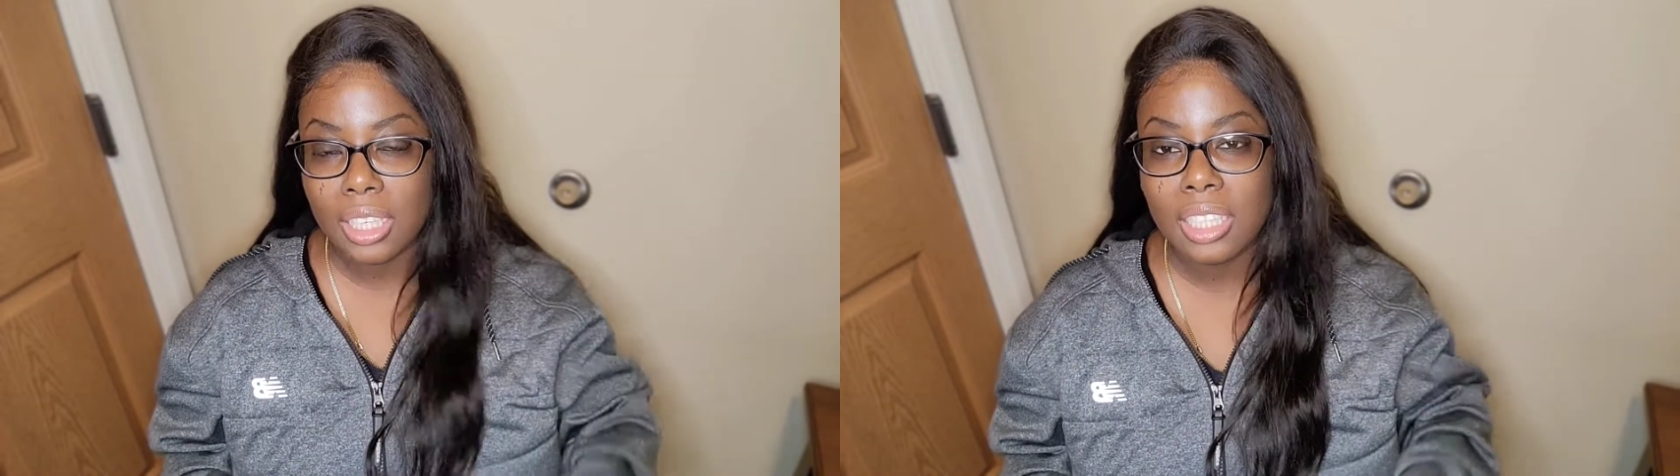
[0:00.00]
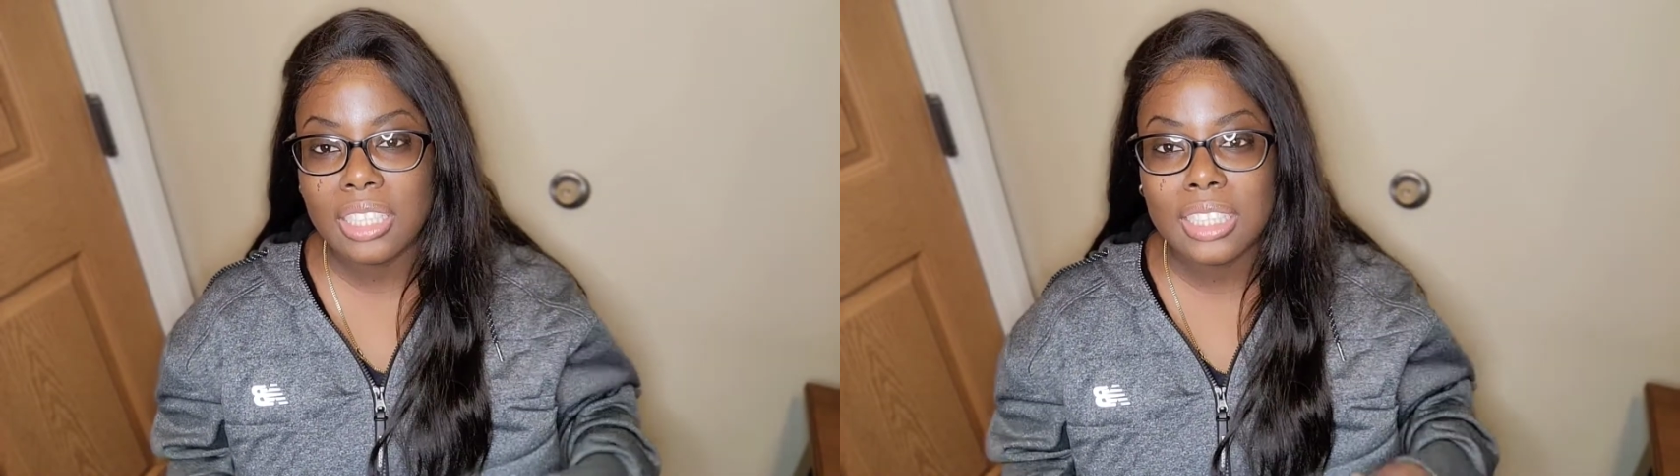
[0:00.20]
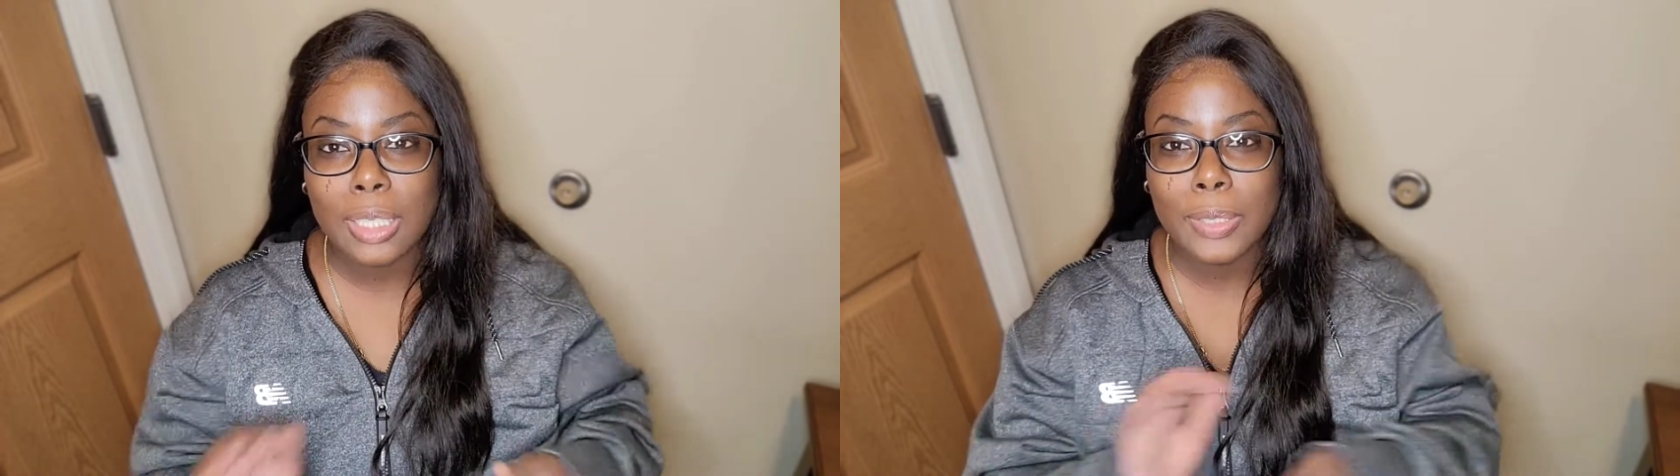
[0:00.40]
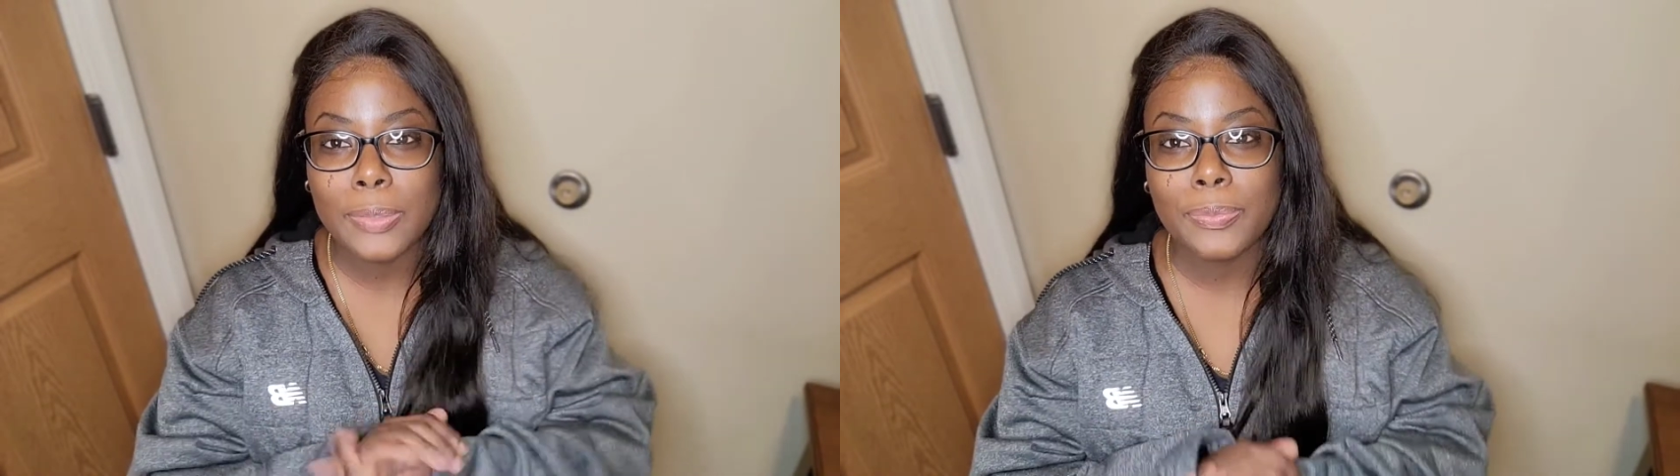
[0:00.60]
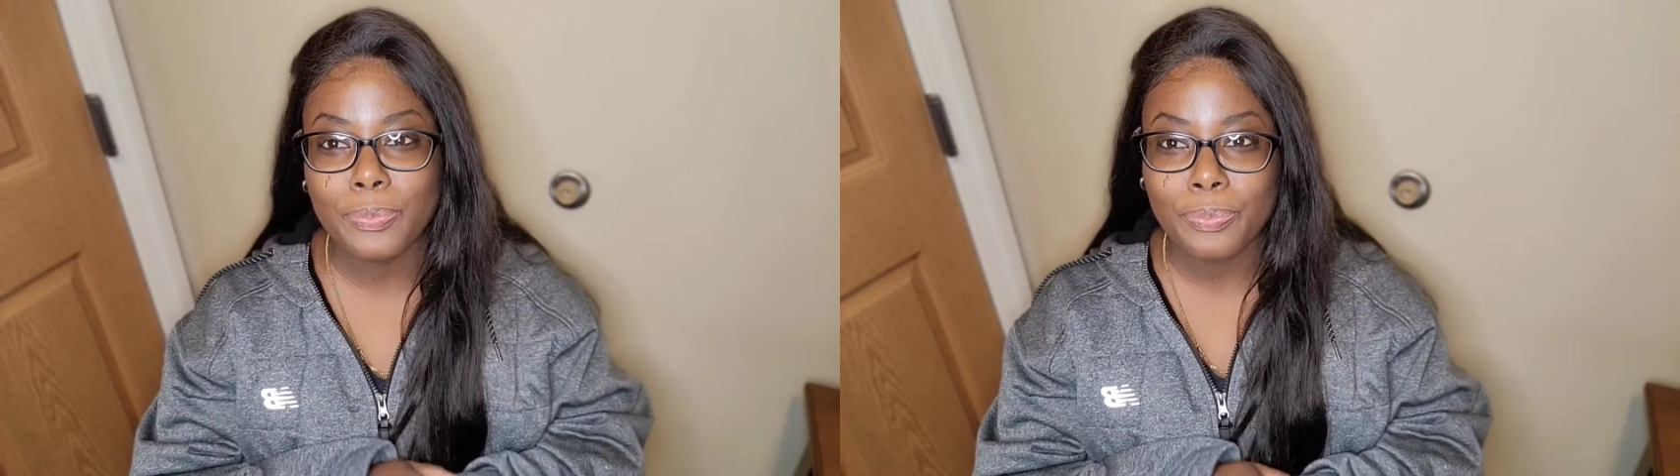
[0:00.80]

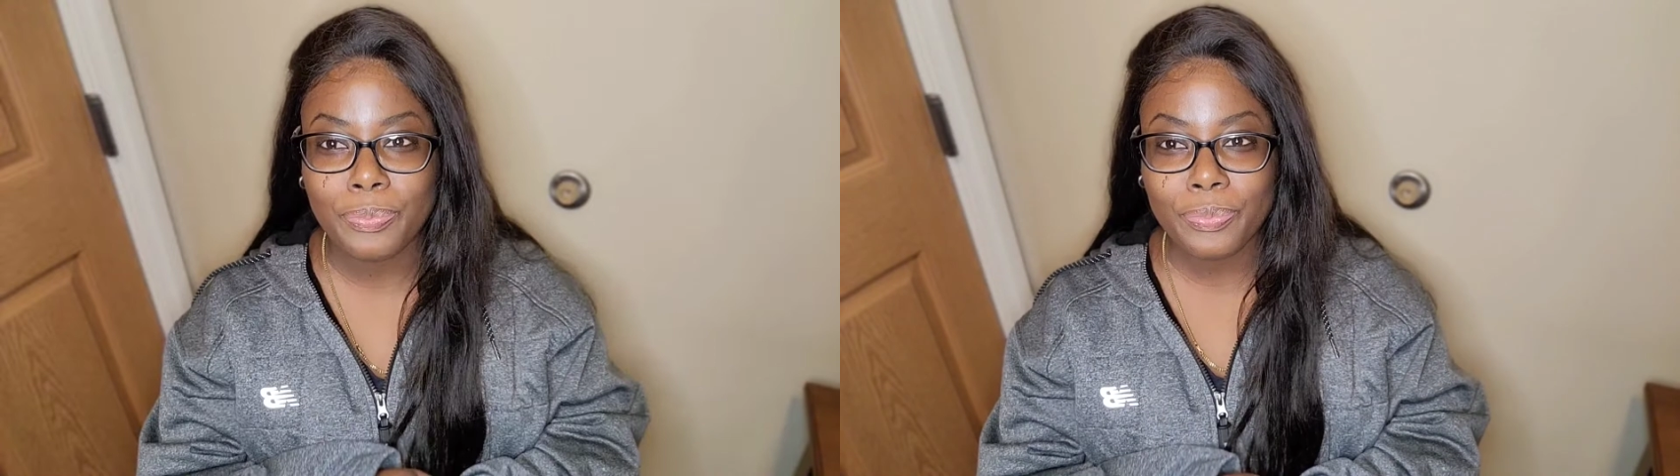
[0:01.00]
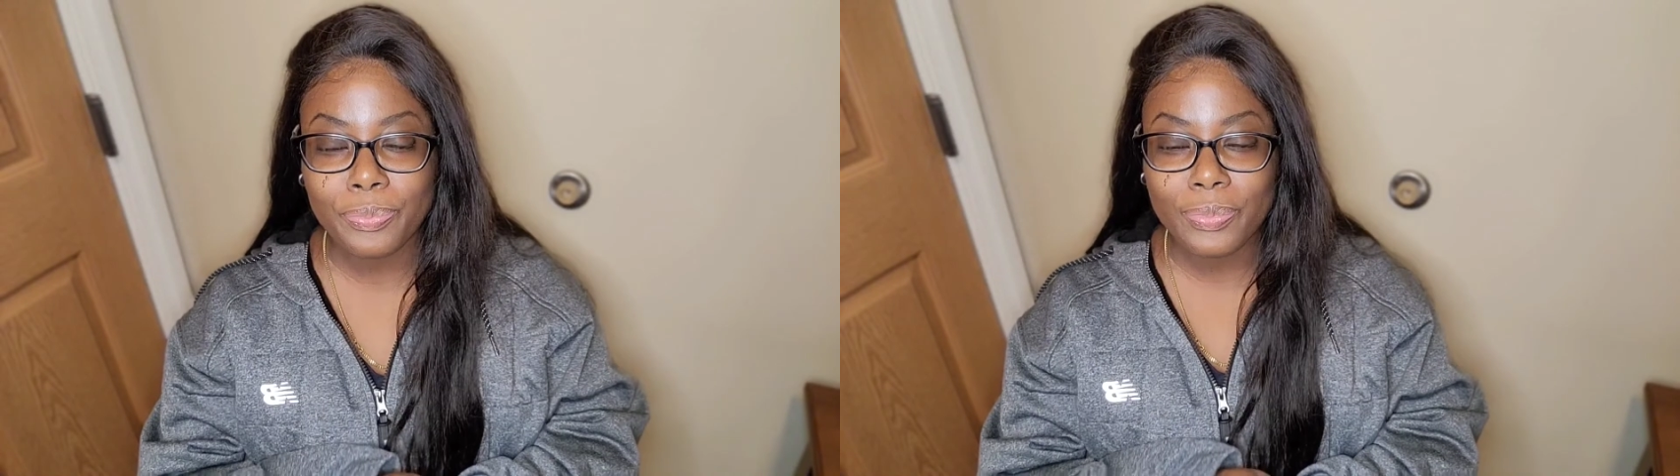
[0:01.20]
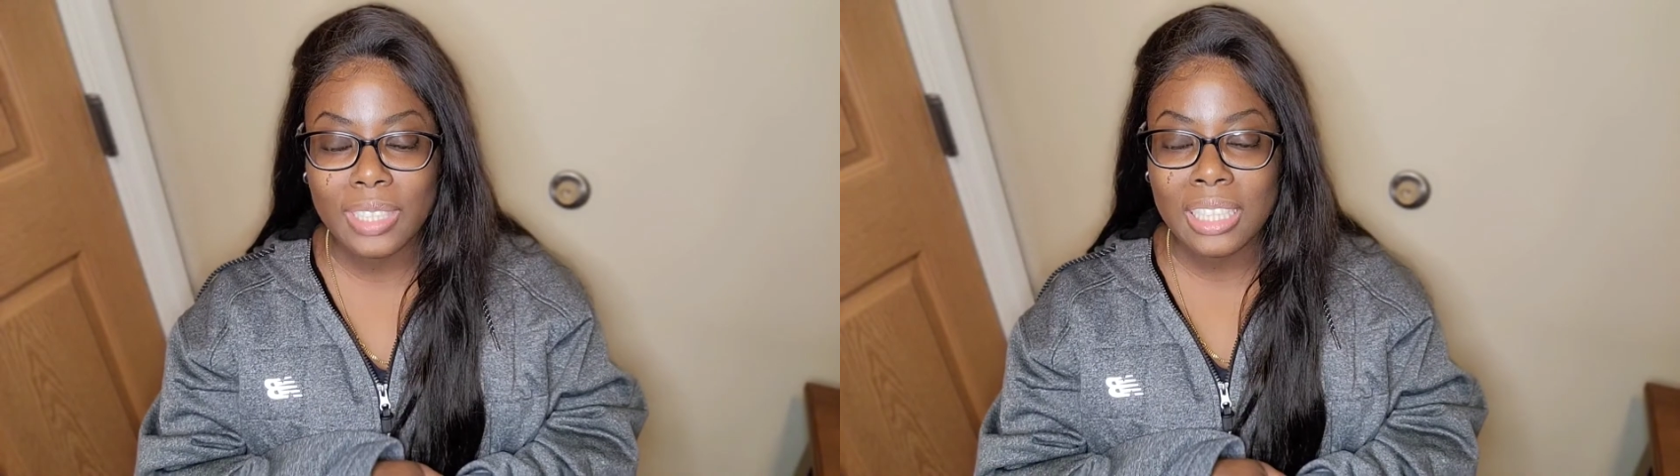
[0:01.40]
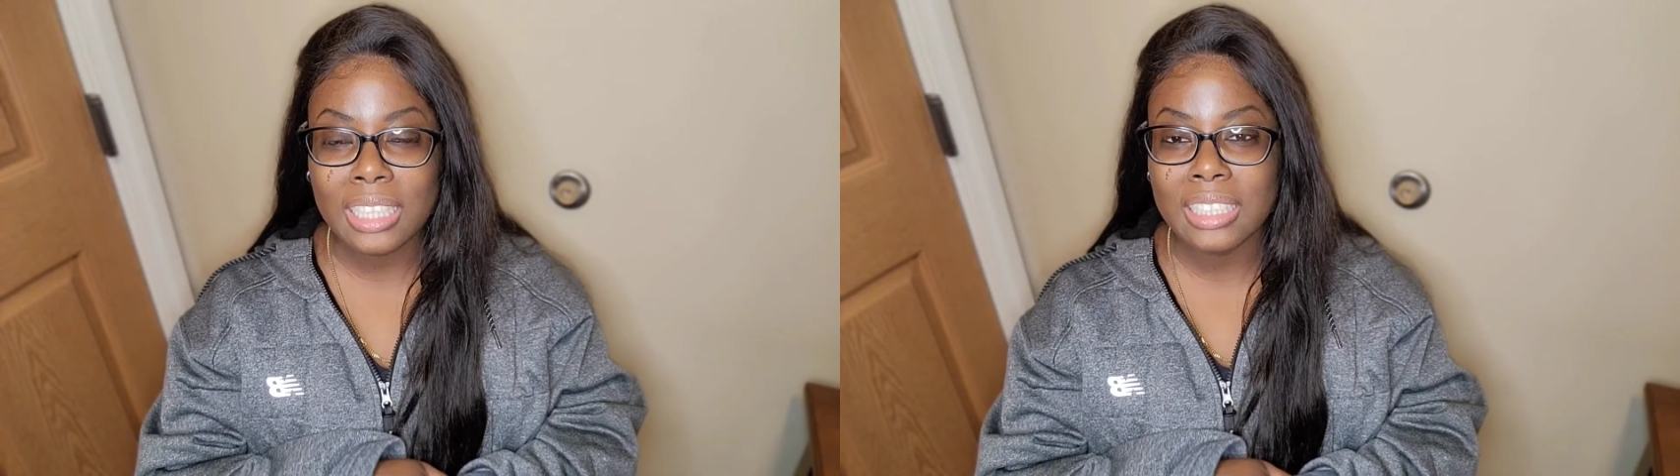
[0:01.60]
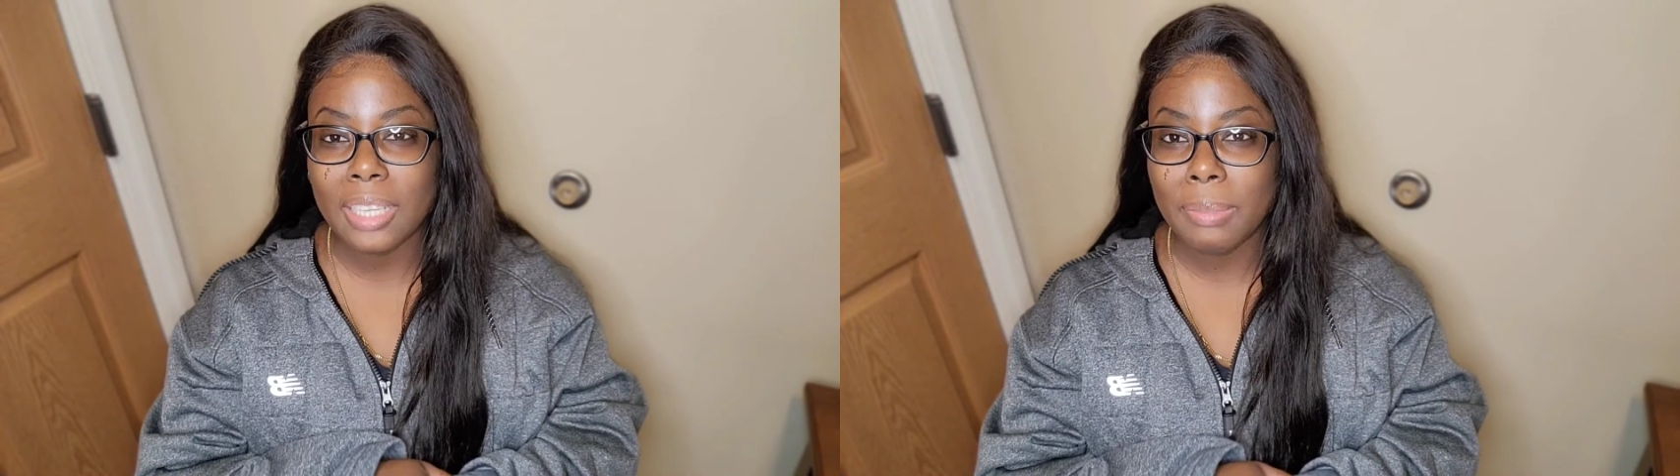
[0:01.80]
So tell